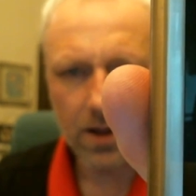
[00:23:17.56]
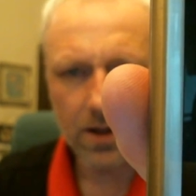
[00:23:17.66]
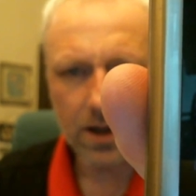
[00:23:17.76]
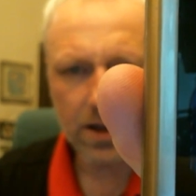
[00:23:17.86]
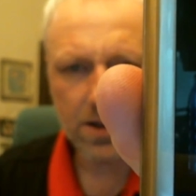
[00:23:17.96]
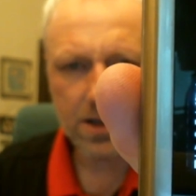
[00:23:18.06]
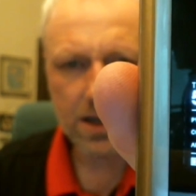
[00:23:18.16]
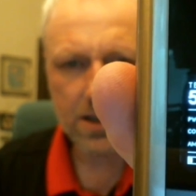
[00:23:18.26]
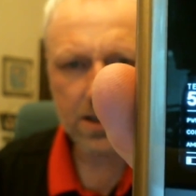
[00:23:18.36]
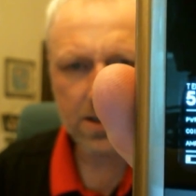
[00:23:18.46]
they're the
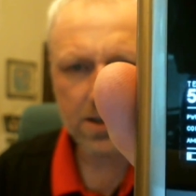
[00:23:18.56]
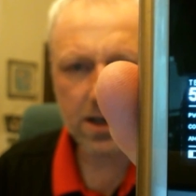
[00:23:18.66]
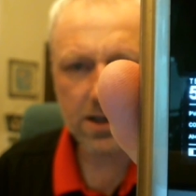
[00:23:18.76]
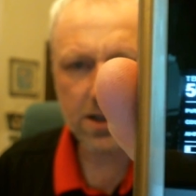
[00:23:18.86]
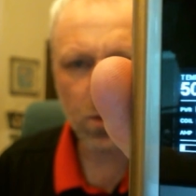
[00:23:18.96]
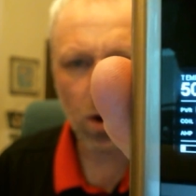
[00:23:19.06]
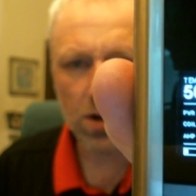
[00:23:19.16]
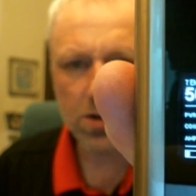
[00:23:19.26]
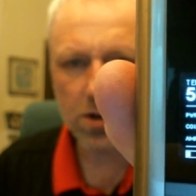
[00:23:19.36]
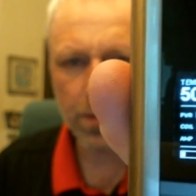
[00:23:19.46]
settings: 60
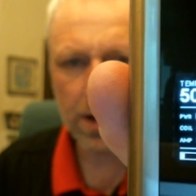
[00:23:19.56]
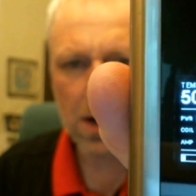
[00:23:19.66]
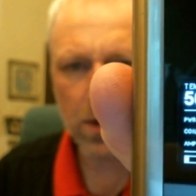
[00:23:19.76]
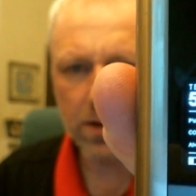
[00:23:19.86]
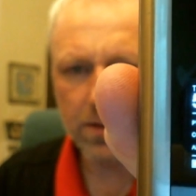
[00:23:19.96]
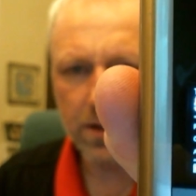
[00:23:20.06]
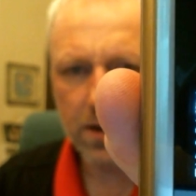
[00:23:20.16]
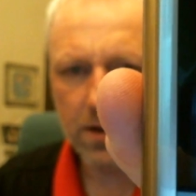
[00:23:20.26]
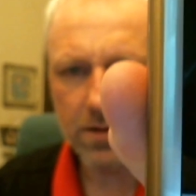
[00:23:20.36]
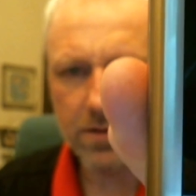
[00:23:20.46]
watts on power,
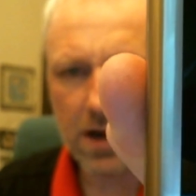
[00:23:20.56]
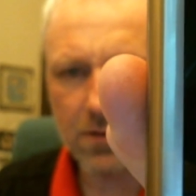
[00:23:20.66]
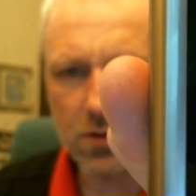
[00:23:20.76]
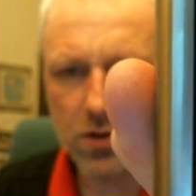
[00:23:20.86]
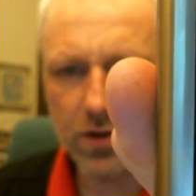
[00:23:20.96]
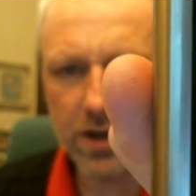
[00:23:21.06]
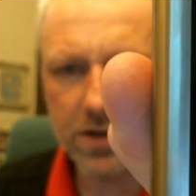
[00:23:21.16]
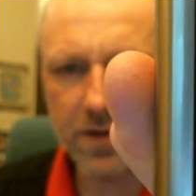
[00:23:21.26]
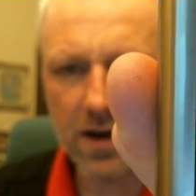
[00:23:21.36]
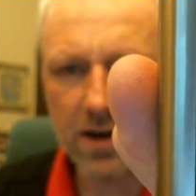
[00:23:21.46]
500 degrees
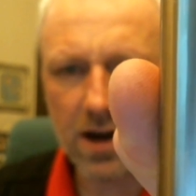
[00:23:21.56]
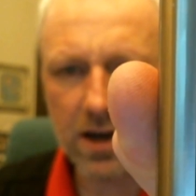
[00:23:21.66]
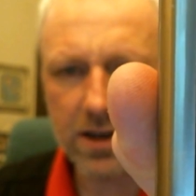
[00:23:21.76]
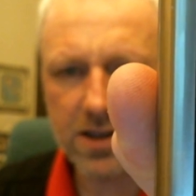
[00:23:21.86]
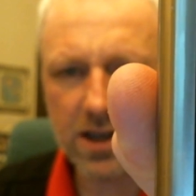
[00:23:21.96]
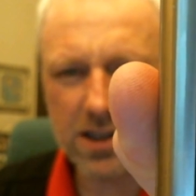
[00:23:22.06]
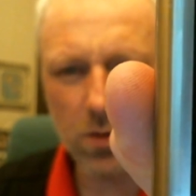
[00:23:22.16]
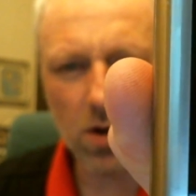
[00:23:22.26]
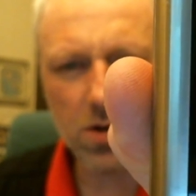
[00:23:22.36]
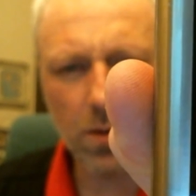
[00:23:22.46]
Fahrenheit. 60
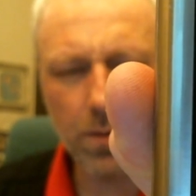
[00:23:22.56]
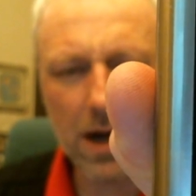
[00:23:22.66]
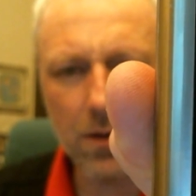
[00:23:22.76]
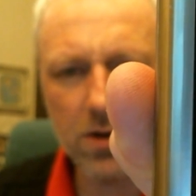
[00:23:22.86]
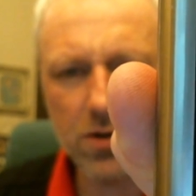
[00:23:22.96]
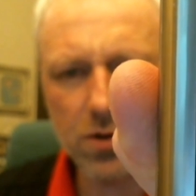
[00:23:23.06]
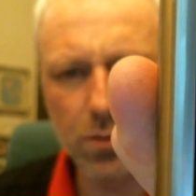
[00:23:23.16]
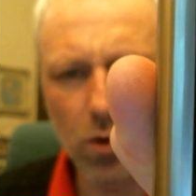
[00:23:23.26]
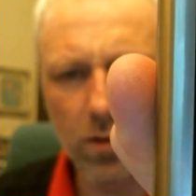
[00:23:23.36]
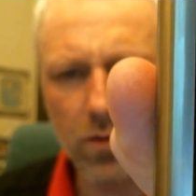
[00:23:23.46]
watts on power is just
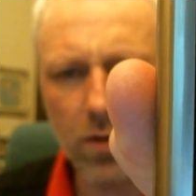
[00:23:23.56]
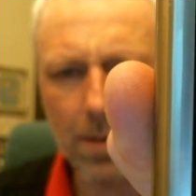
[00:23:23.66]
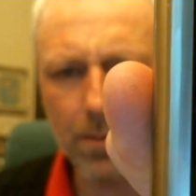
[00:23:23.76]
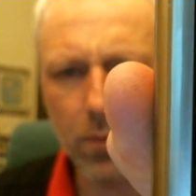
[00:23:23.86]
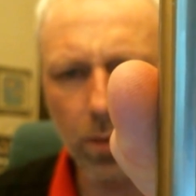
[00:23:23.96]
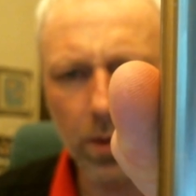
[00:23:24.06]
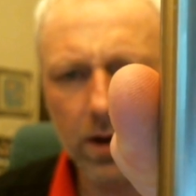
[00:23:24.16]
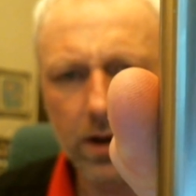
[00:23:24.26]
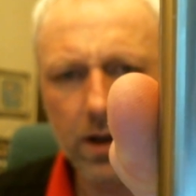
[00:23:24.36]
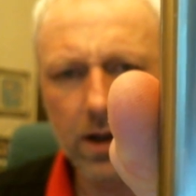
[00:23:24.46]
more of a ramp up,
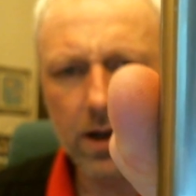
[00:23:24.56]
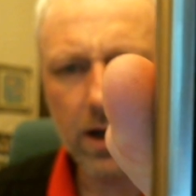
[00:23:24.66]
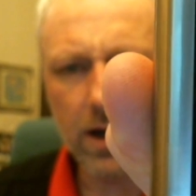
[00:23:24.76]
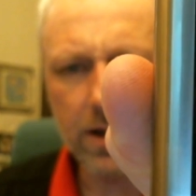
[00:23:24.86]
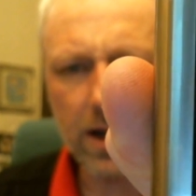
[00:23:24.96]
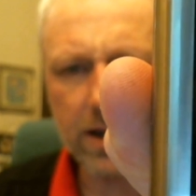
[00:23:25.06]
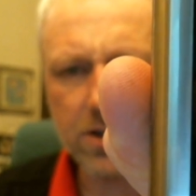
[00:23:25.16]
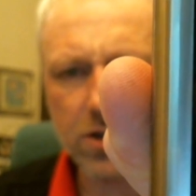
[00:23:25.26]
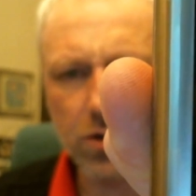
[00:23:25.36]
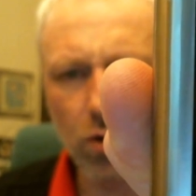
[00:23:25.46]
and then
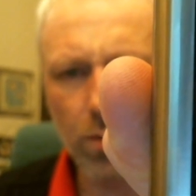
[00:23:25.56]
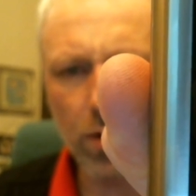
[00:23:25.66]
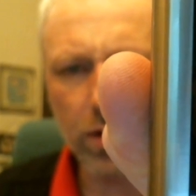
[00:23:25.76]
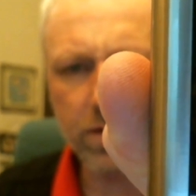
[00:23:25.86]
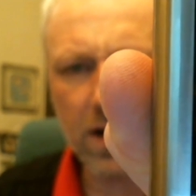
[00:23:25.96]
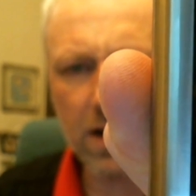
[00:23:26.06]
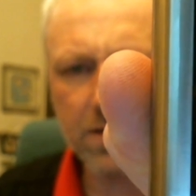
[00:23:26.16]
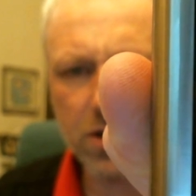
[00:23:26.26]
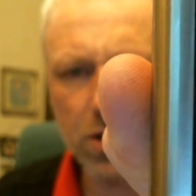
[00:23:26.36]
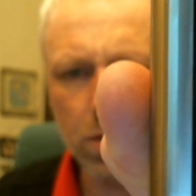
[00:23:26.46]
it's a
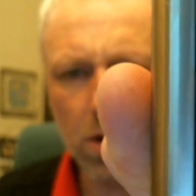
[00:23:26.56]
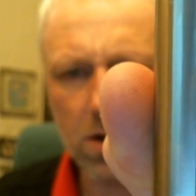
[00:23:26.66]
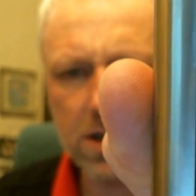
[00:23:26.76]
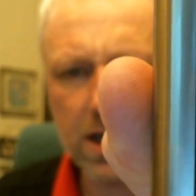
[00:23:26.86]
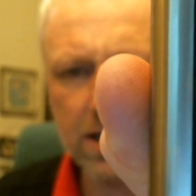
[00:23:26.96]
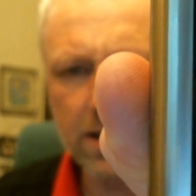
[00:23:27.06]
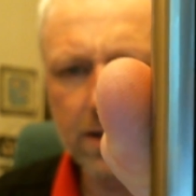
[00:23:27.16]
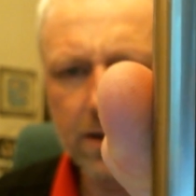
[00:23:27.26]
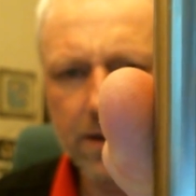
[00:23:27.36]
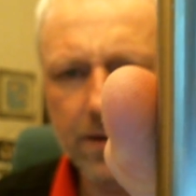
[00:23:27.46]
0.52 locked in,
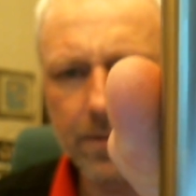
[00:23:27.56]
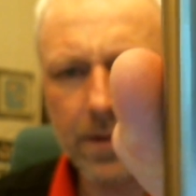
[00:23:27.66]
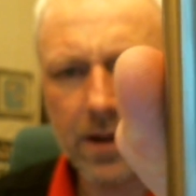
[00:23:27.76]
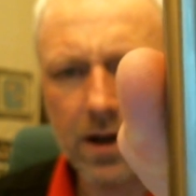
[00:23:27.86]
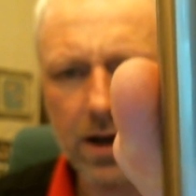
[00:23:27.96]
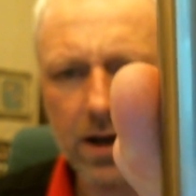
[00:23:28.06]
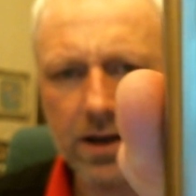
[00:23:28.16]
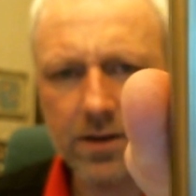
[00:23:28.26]
and